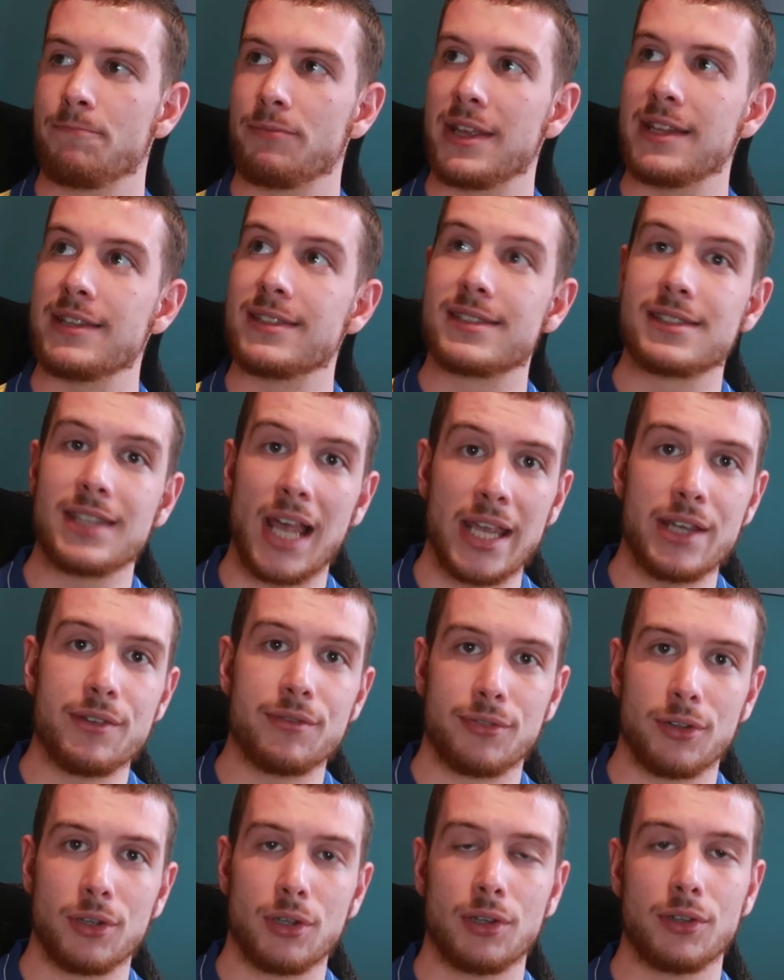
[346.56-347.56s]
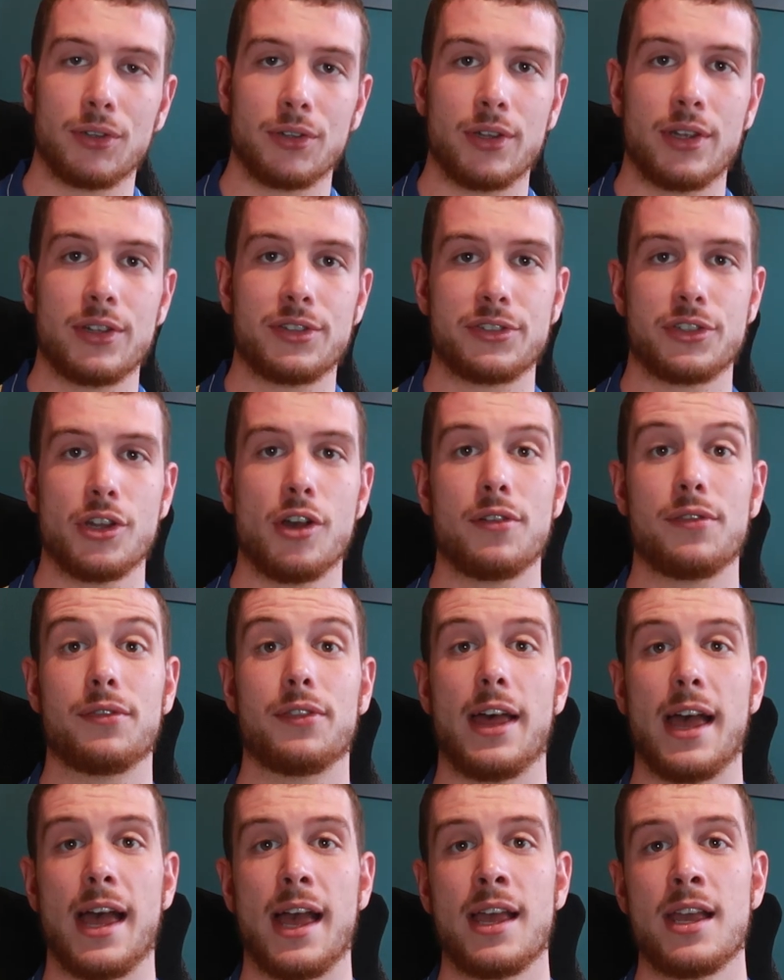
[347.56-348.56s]
insightful stuff
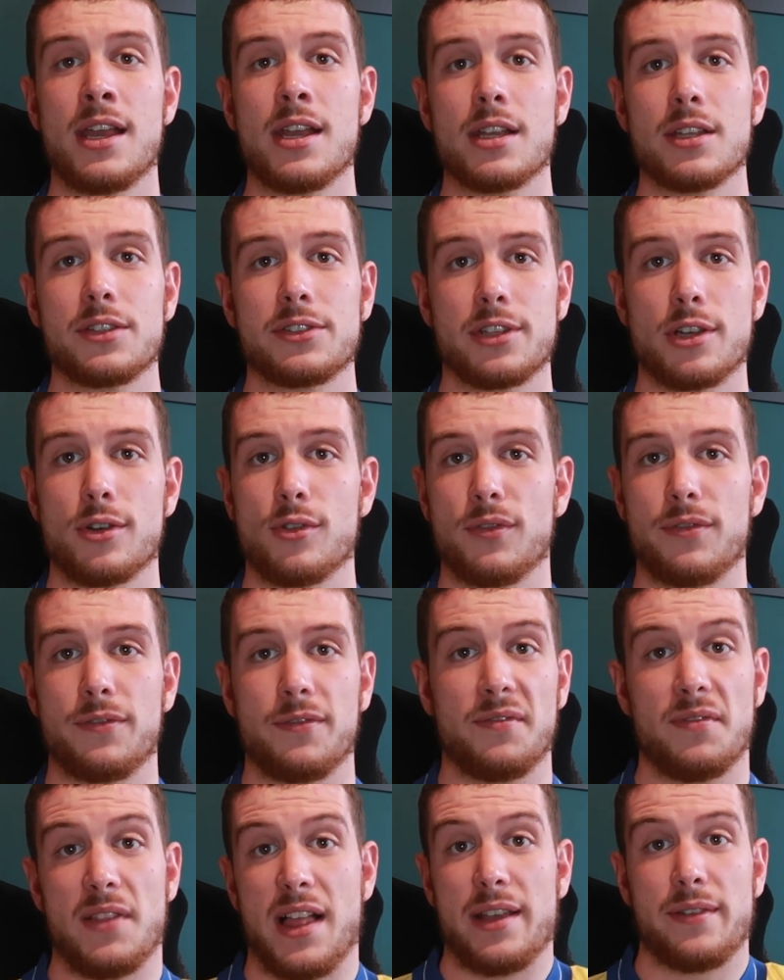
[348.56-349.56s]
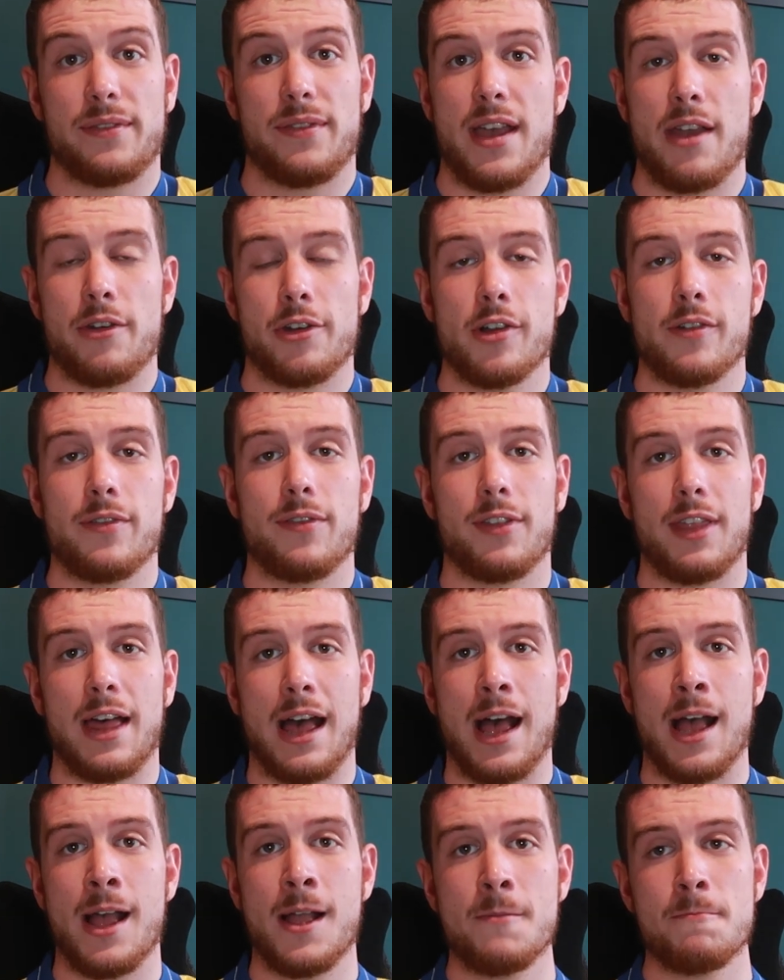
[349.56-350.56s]
there, so like fair enough for
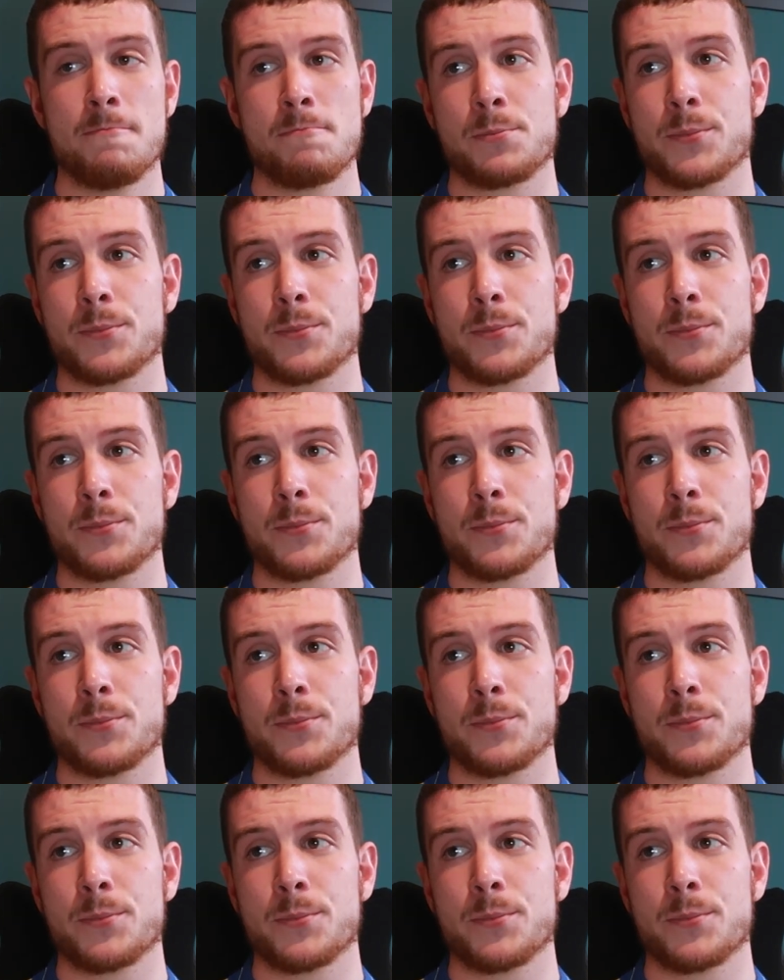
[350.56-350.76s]
that.